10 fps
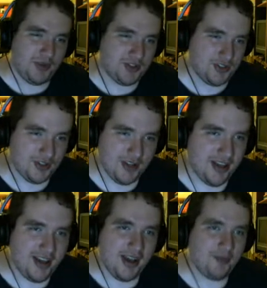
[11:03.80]
which
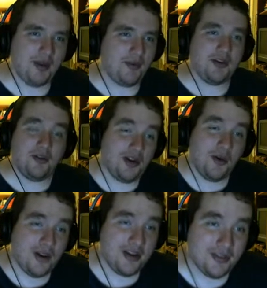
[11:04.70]
I probably don't
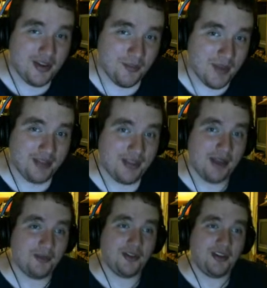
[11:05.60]
know anything about
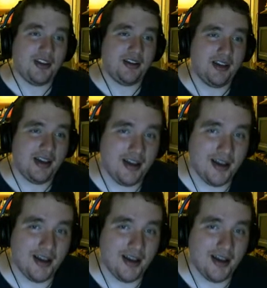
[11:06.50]
that, really. For